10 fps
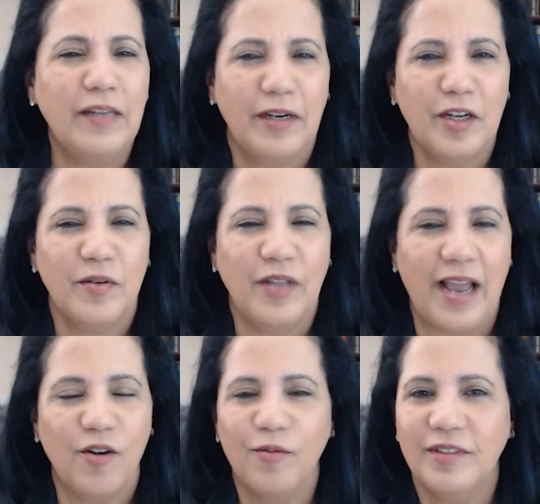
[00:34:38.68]
recommend.
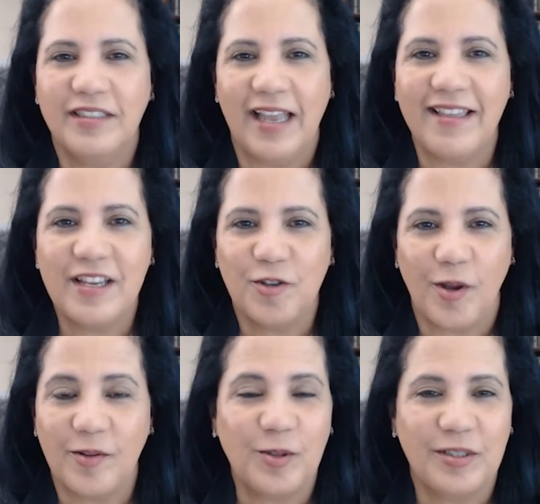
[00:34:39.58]
I don't say that you
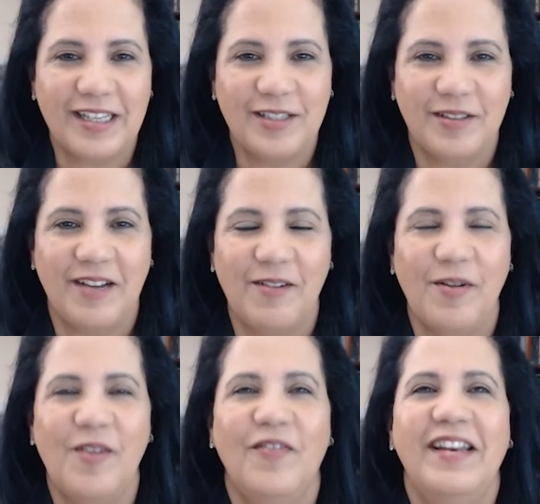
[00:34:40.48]
should have two sets of, of,
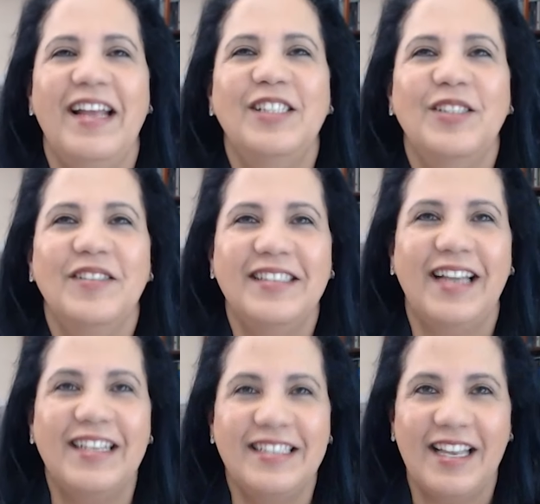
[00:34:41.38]
of, financials.
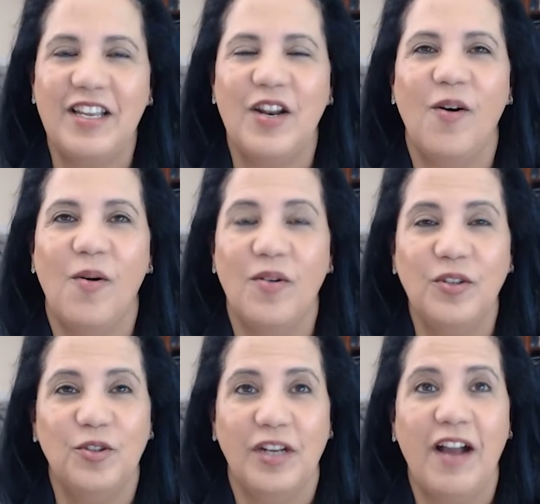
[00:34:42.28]
I say you know
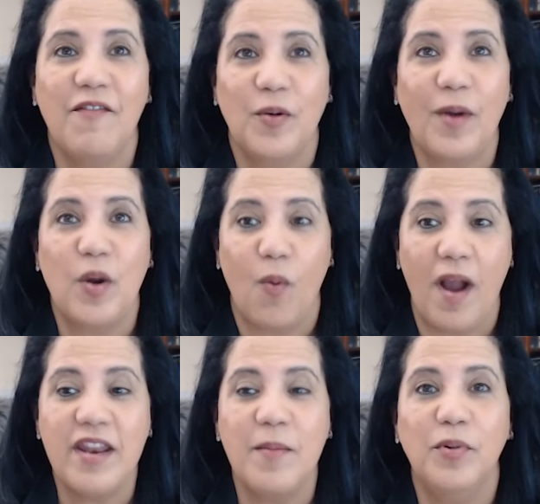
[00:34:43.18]
you should have the right
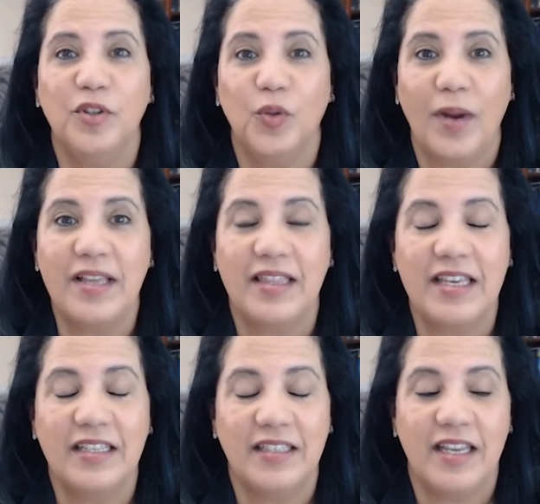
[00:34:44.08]
one and put the right
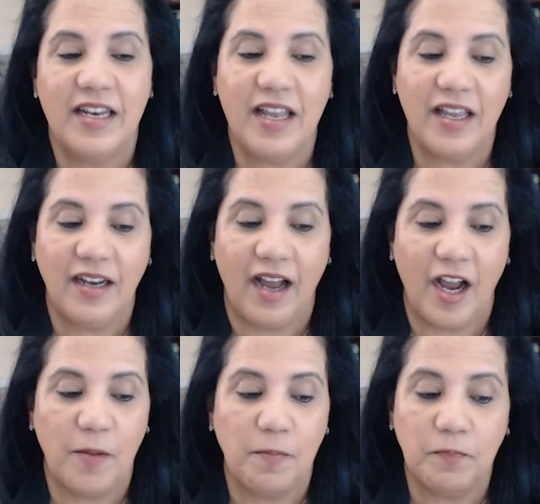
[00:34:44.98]
things in it.
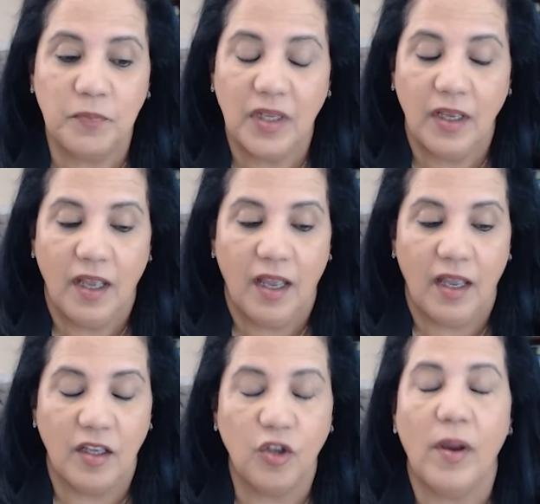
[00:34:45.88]
Um,
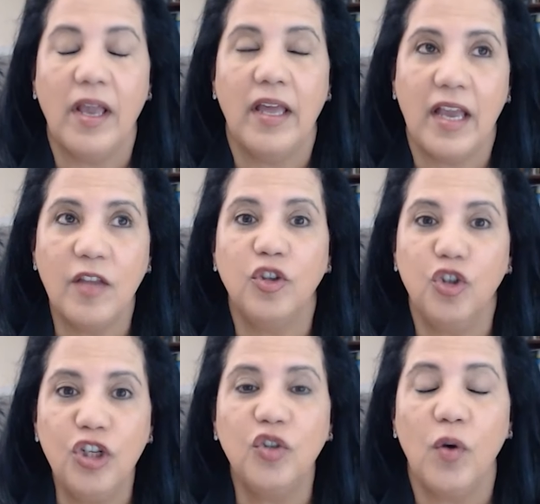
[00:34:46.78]
eh,
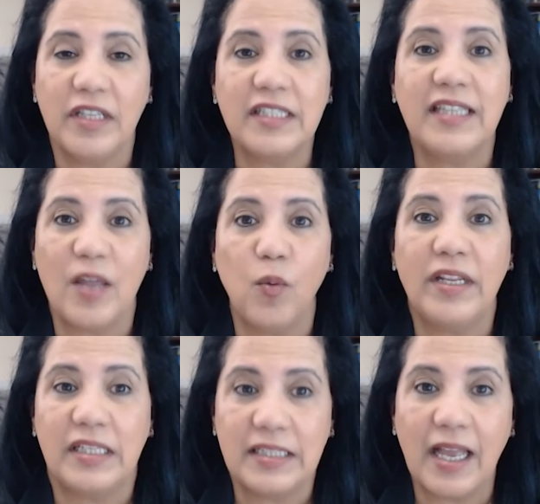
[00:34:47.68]
you need to understand
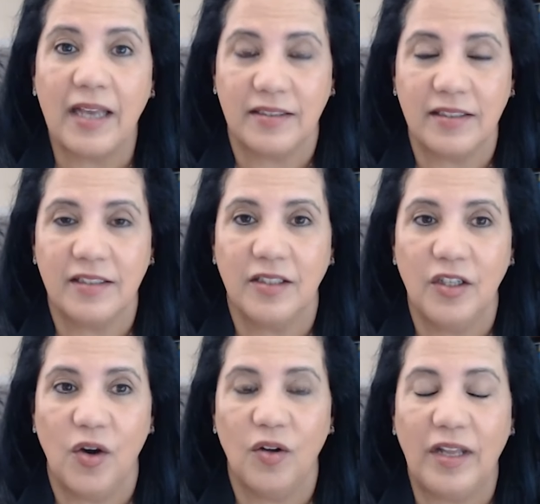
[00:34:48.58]
what it says. You
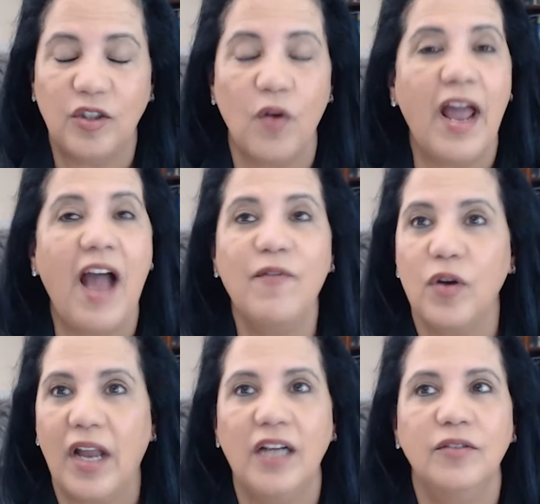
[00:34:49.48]
know, like don't have your
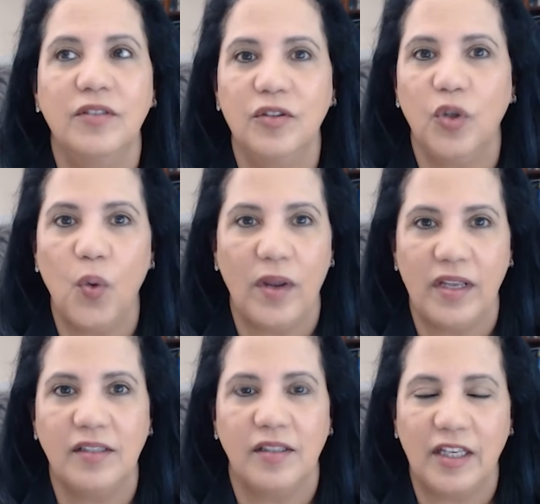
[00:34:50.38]
accountant do
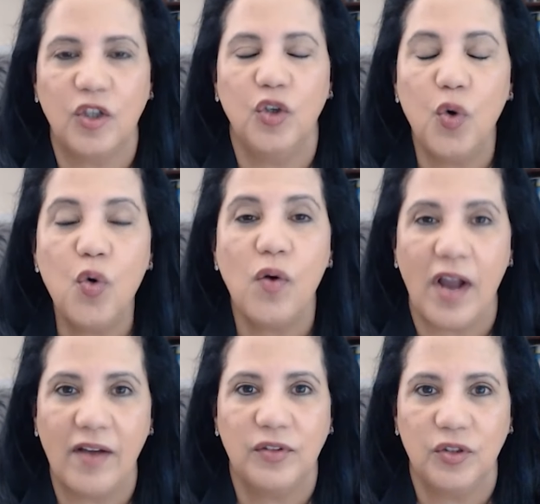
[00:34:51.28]
it. Like you
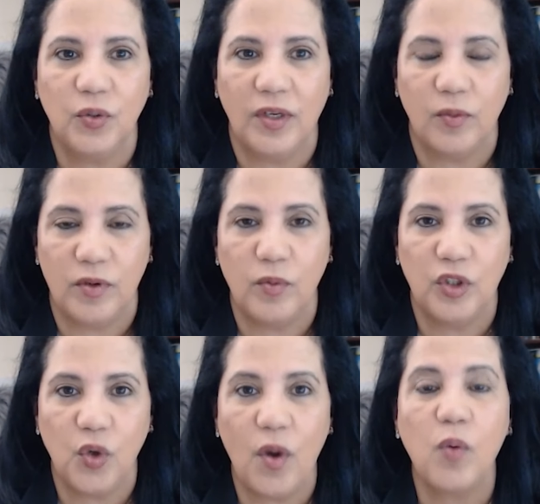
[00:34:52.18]
have to do it. When we
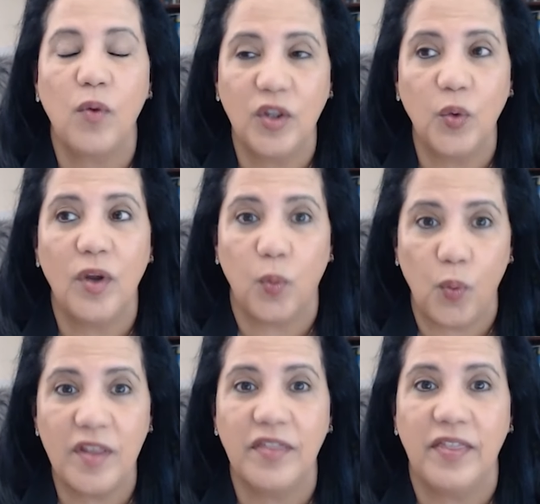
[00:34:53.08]
do it, we do it
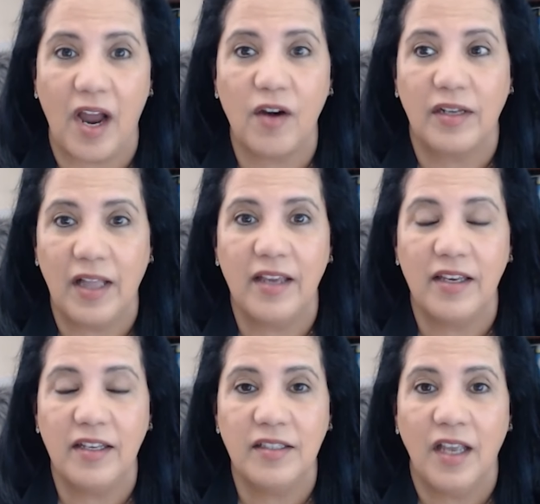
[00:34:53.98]
with our
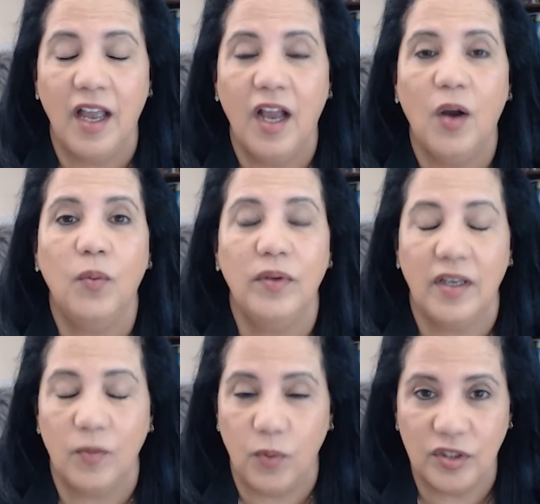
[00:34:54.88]
clients.
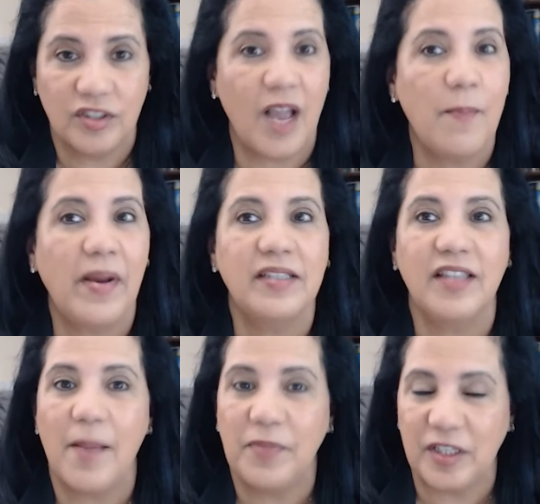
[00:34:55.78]
Wow. We we step by
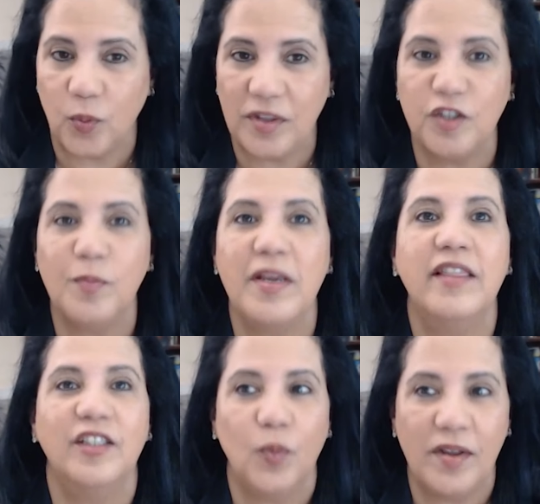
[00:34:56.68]
step. This is what this
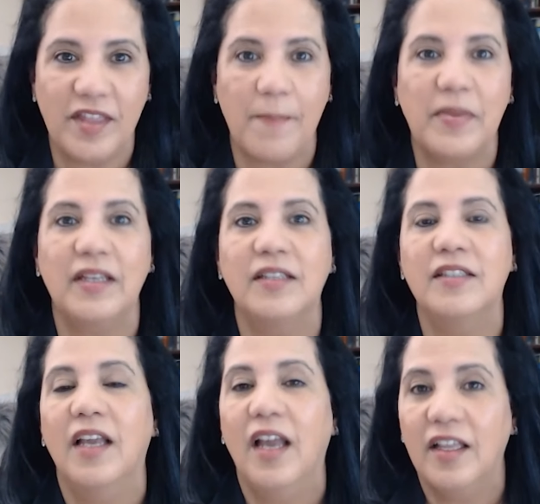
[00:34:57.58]
means. This is what that
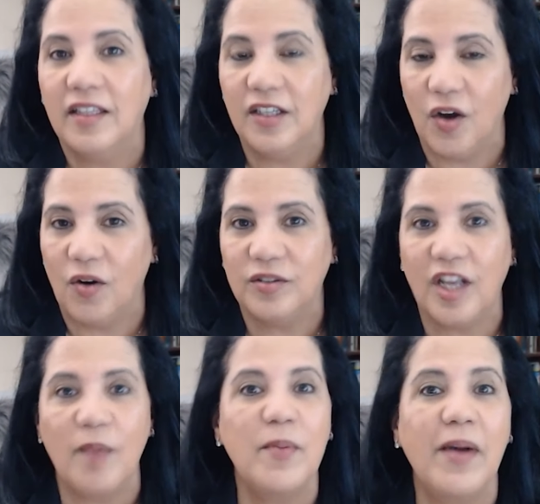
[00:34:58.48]
means. You know,
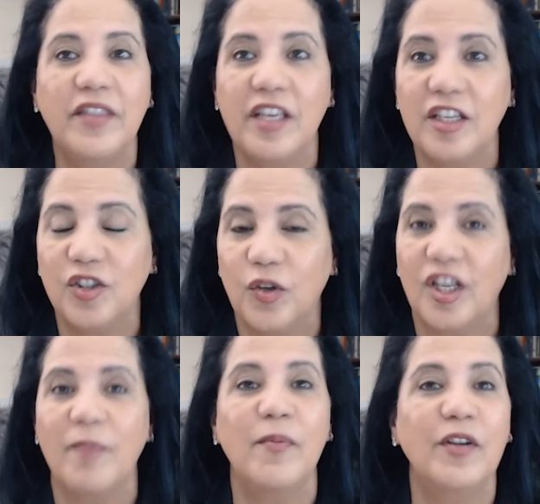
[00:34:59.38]
tell me about the history.
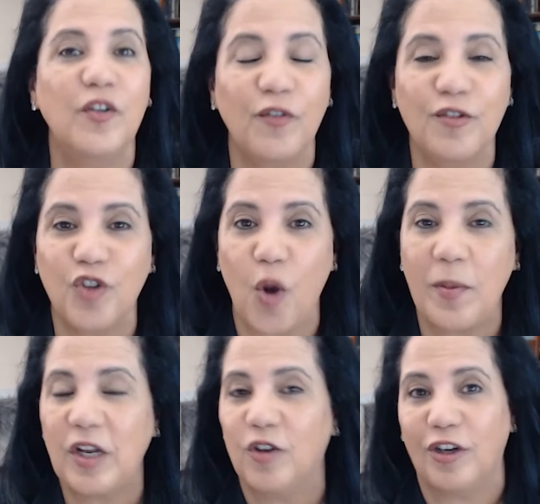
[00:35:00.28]
Tell me about your first
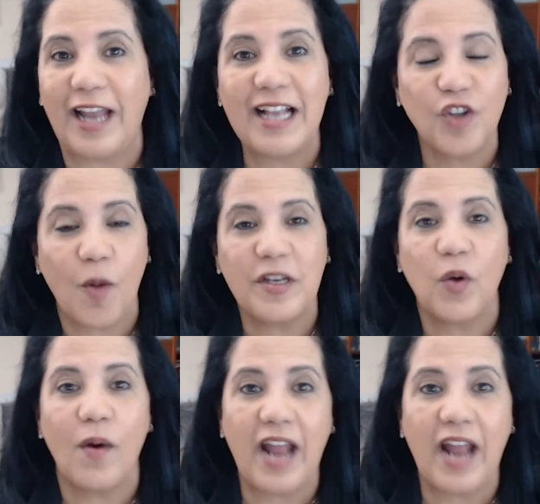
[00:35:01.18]
opening or your last opening. What